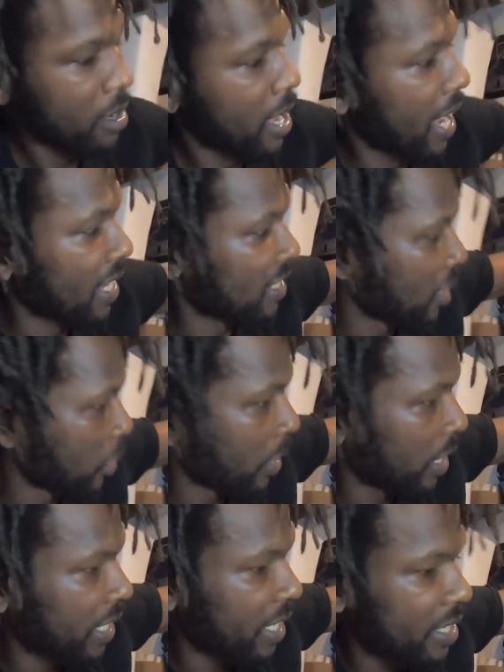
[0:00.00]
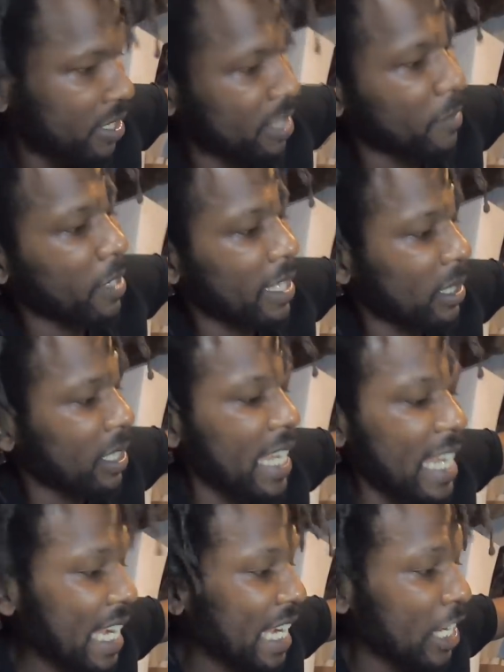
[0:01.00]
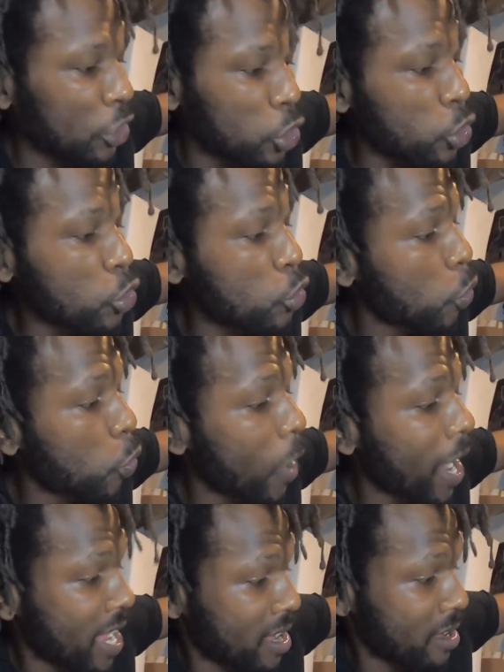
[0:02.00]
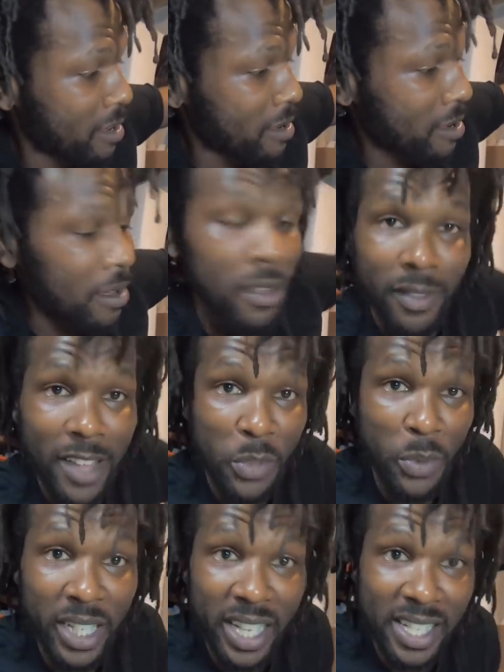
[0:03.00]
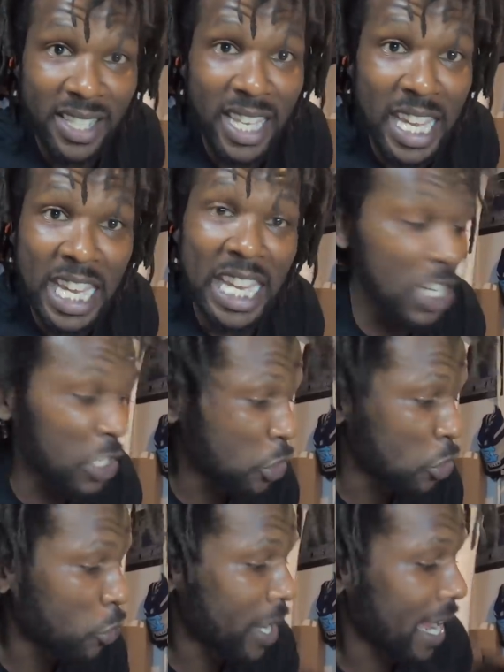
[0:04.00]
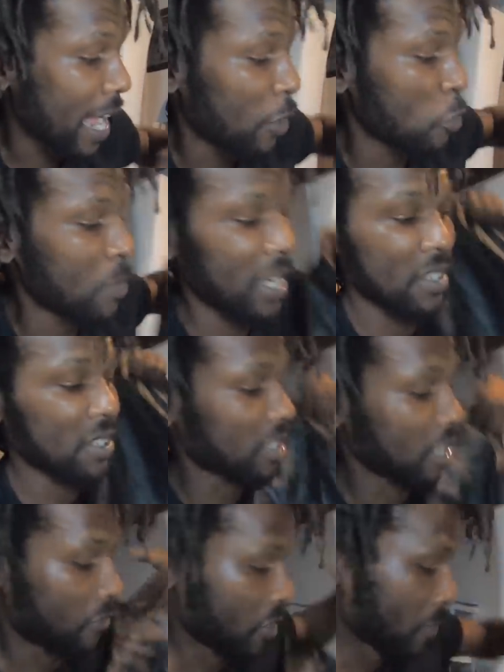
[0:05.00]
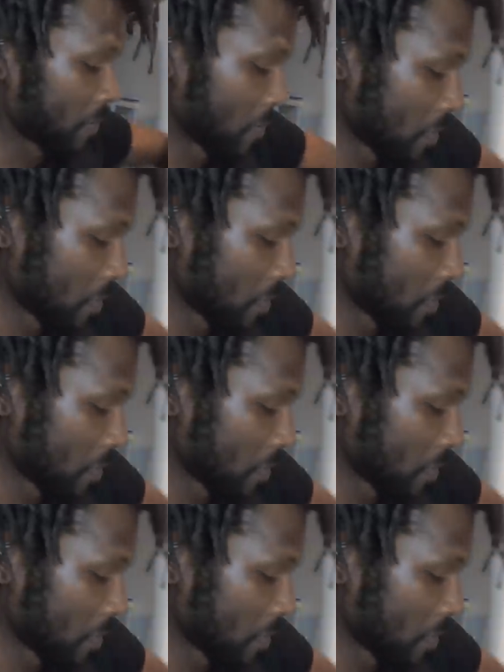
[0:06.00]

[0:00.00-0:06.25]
I can tell you what it is. King Duway. That's what it is, King Duway. I don't make this stuff up.